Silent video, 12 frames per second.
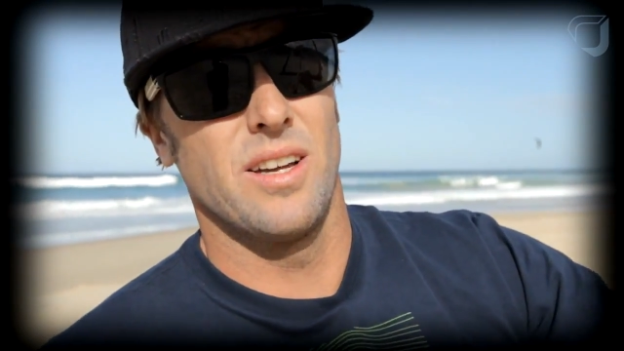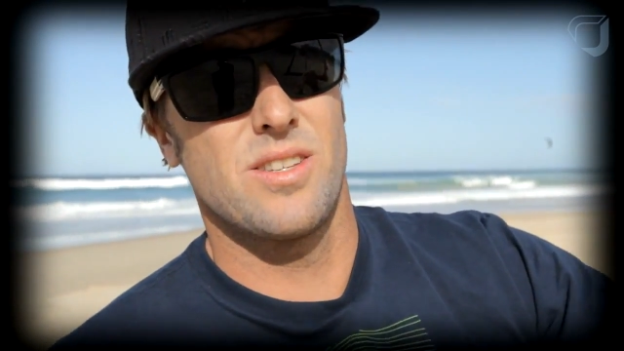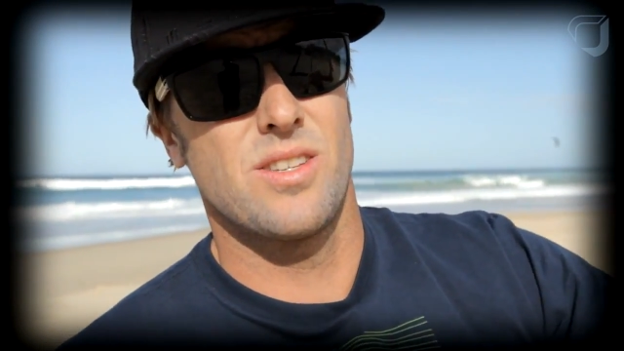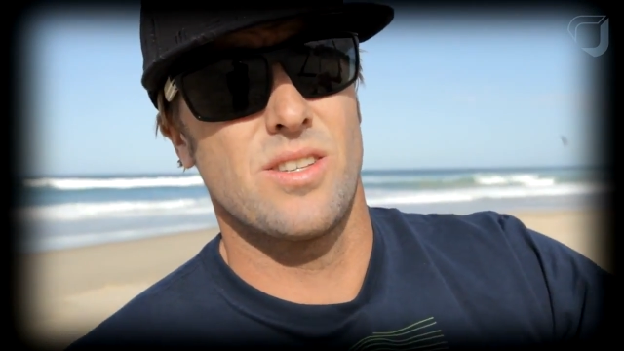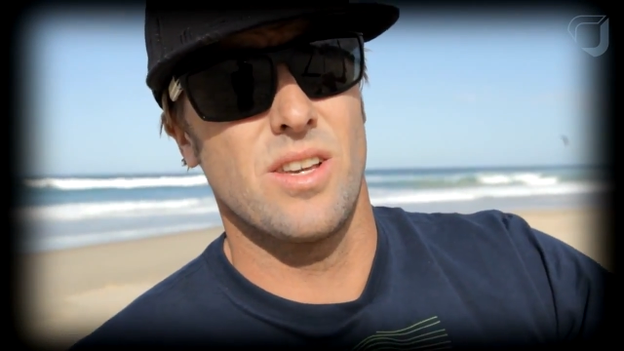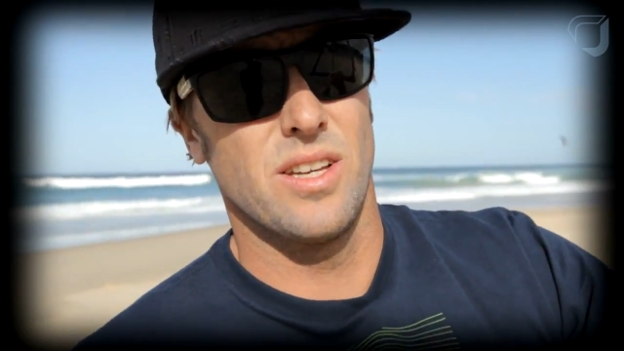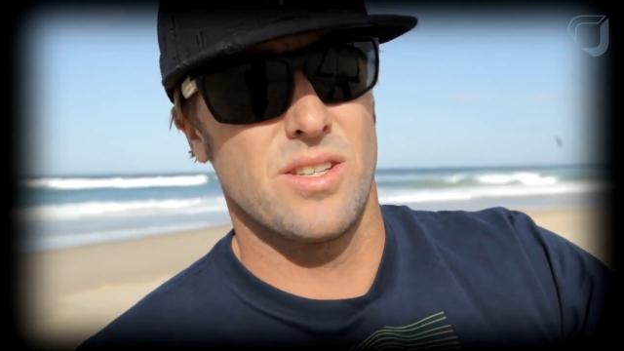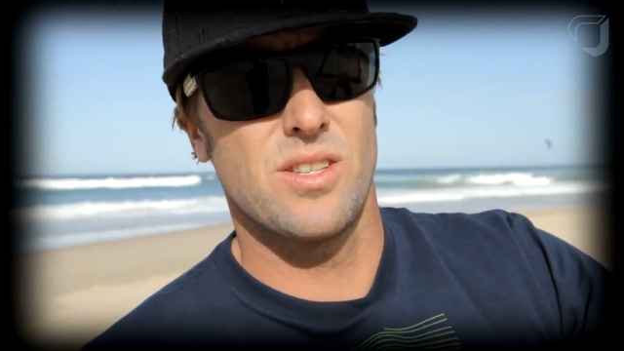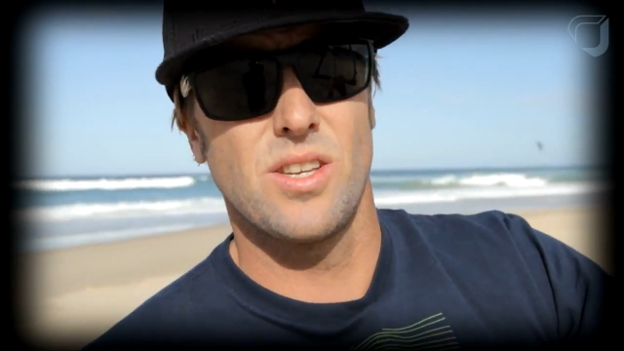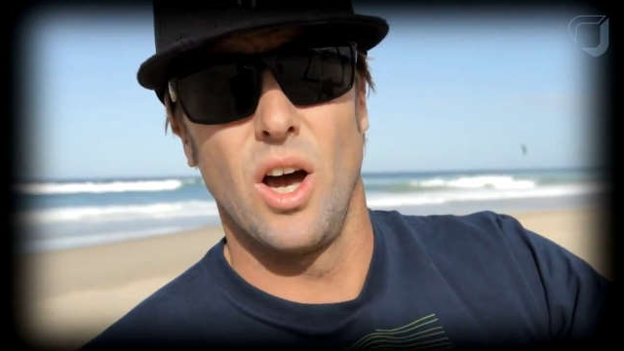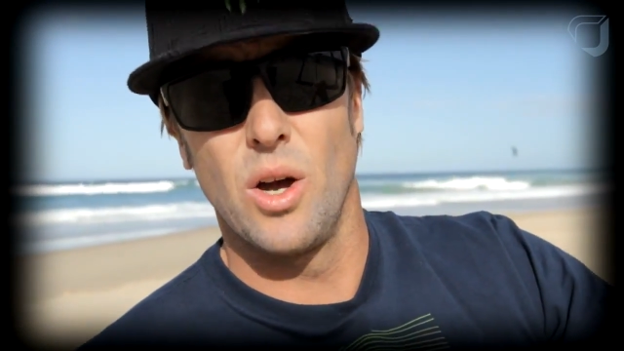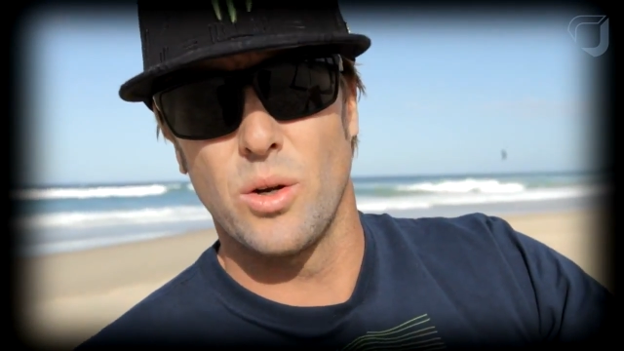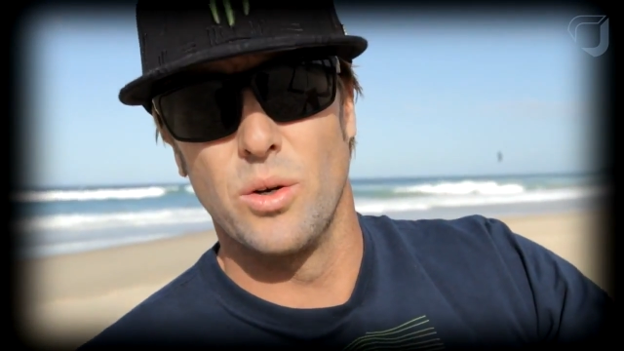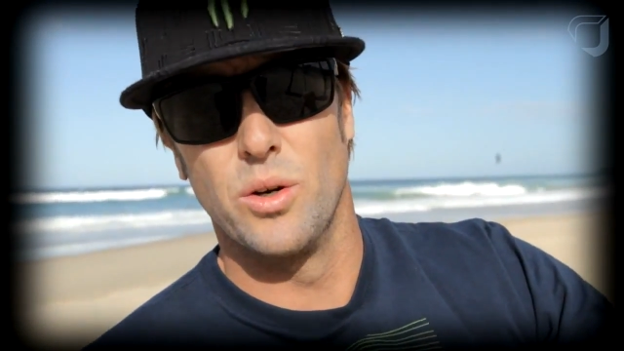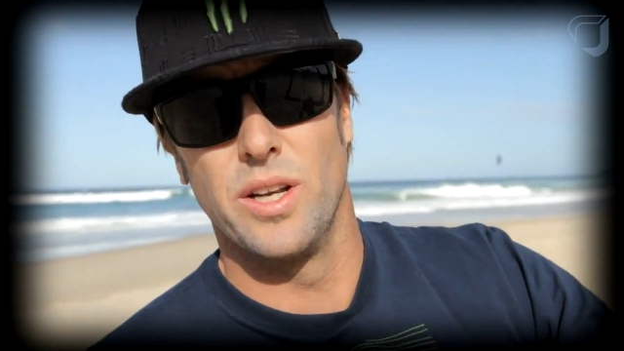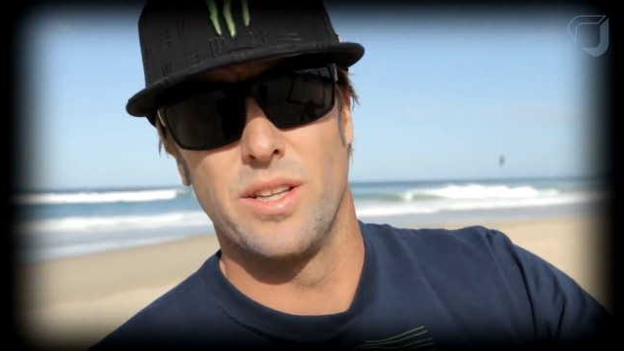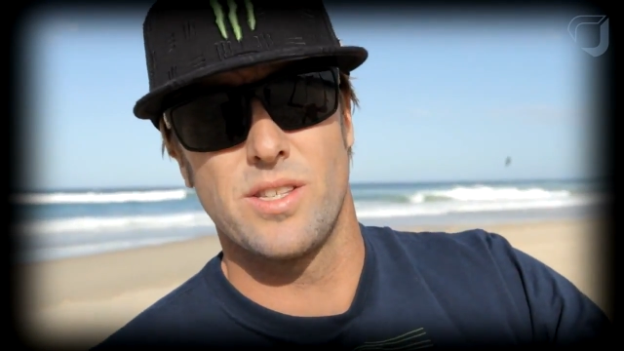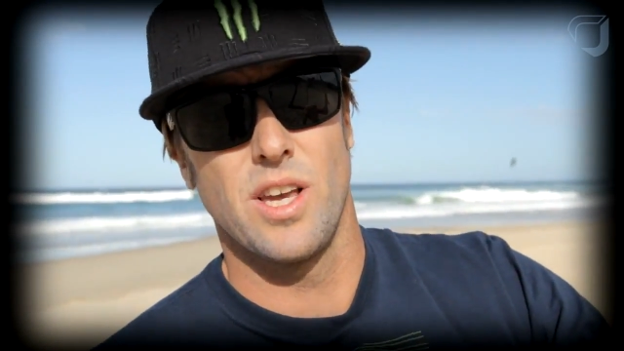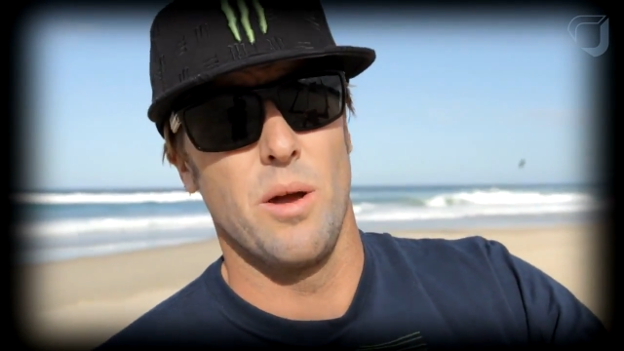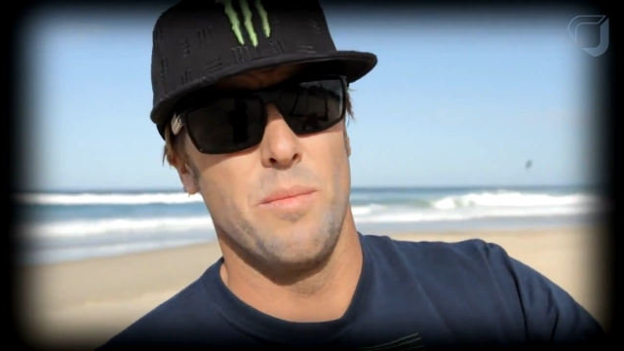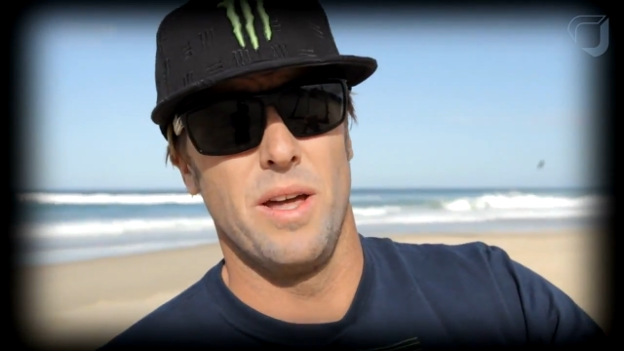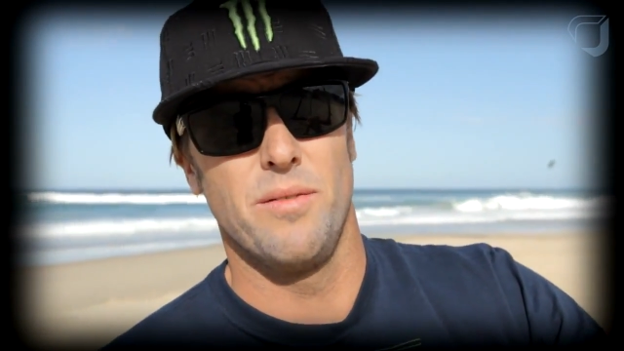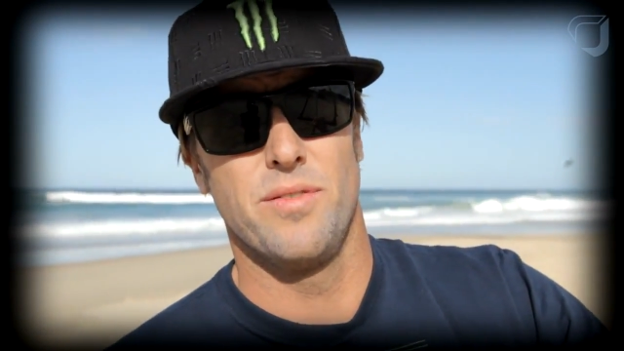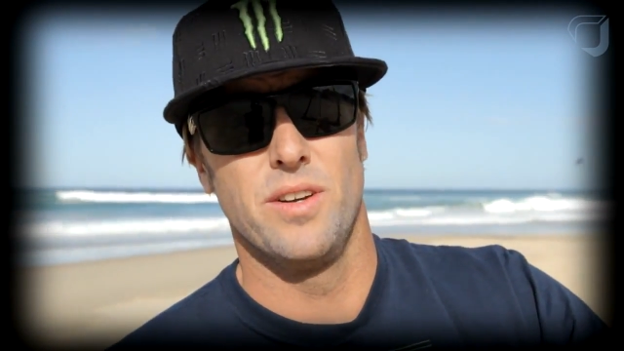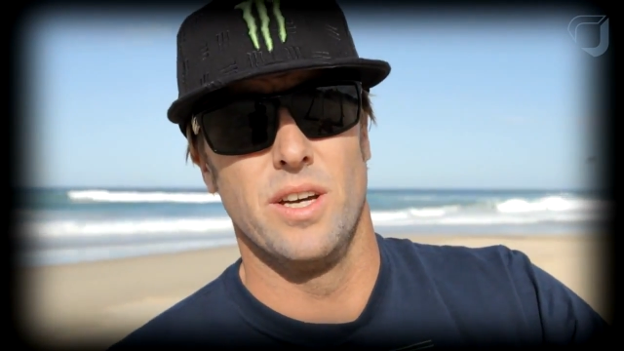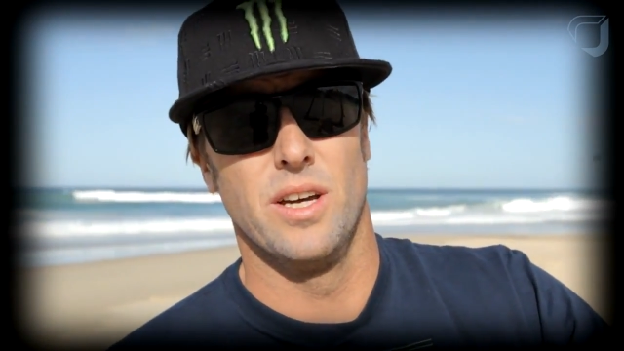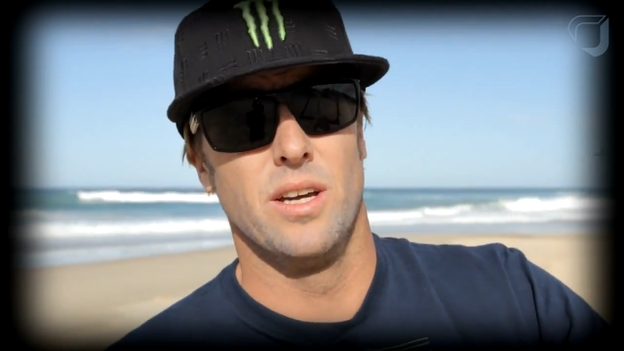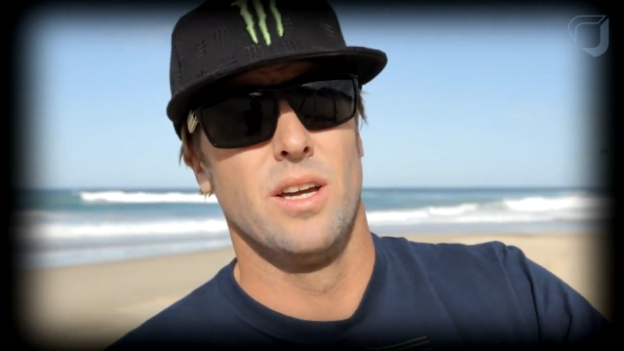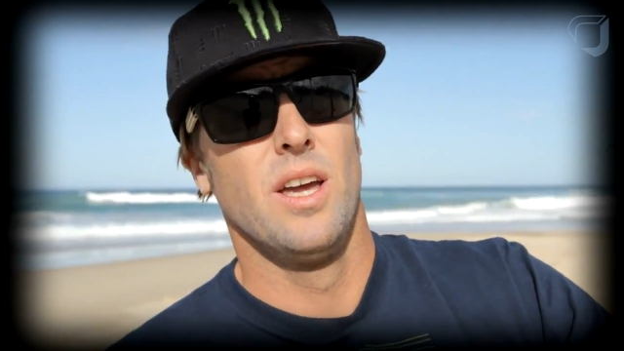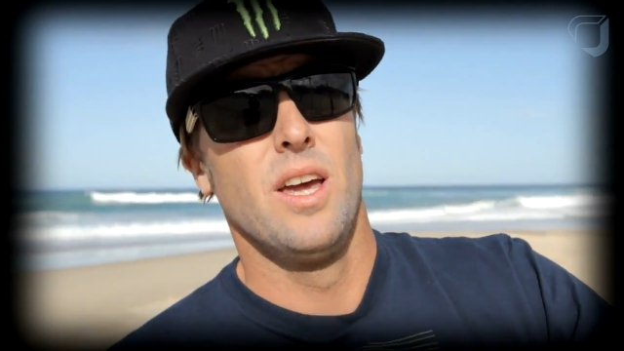so good and so meant for